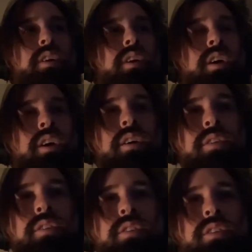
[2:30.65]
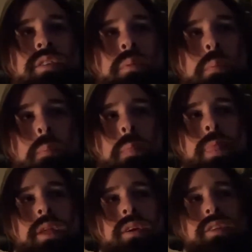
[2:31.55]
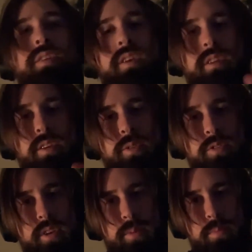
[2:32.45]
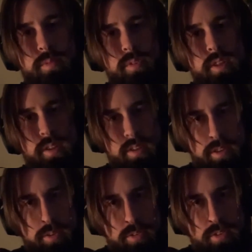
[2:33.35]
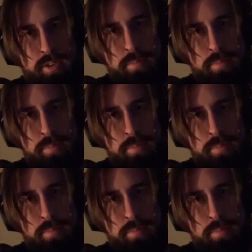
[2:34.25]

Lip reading: And I take another step, and then another step,